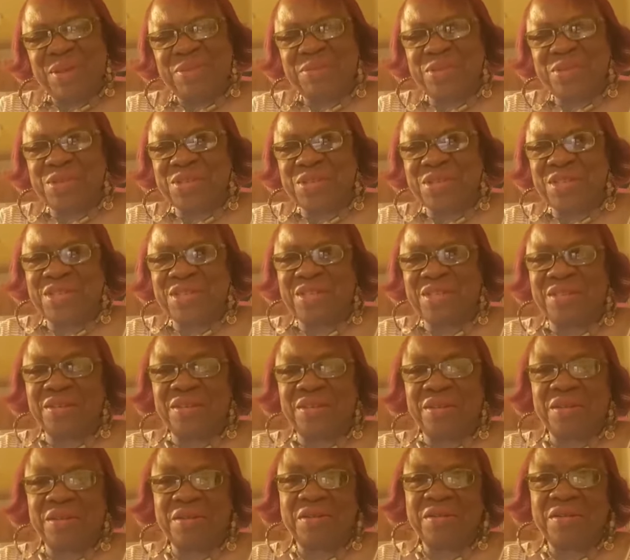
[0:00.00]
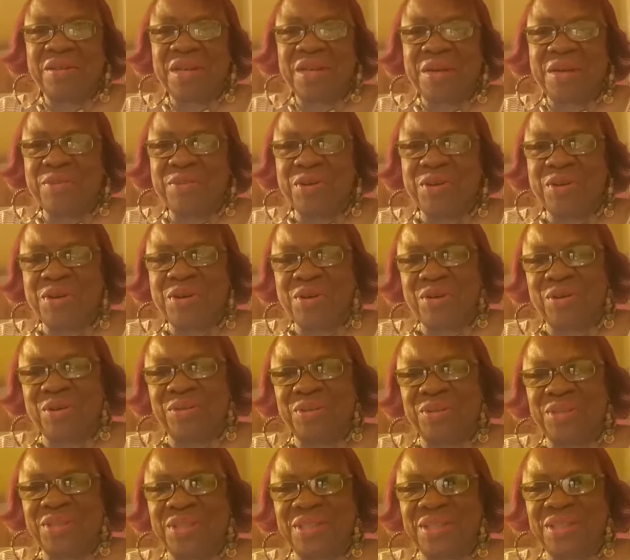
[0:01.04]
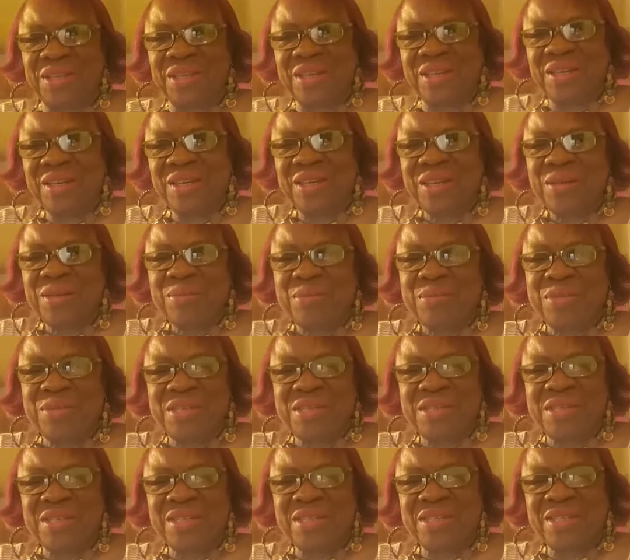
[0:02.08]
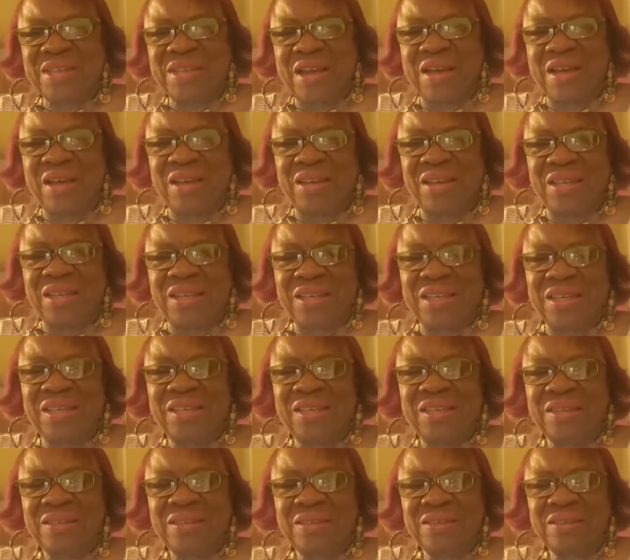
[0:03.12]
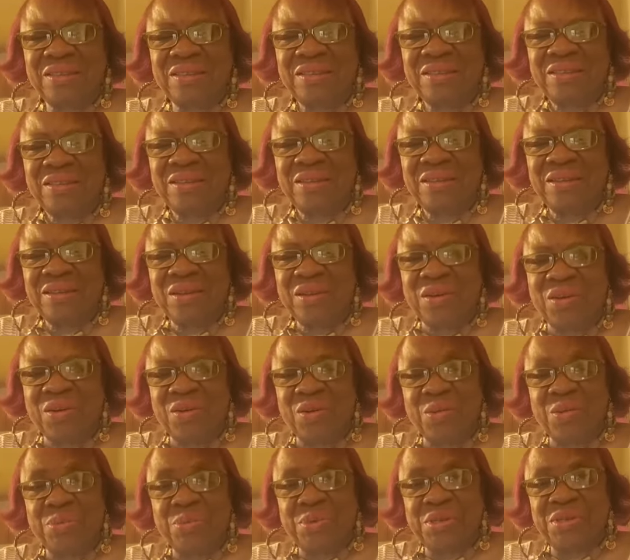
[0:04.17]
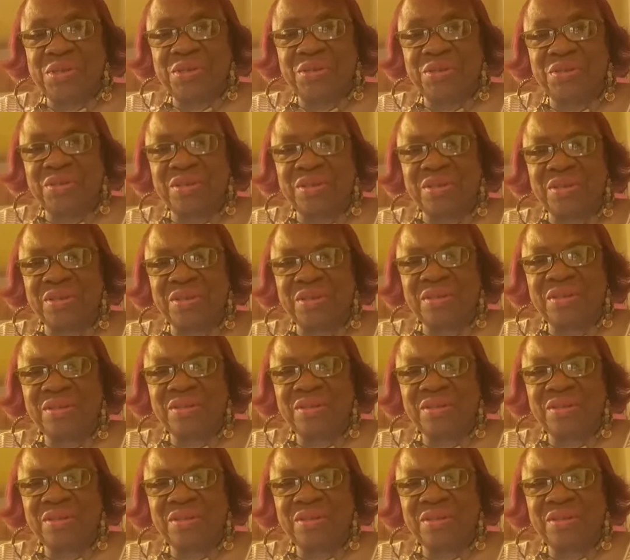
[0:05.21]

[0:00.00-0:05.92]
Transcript: Music Studio. And I'm your host, Mrs. Ali, owner producer,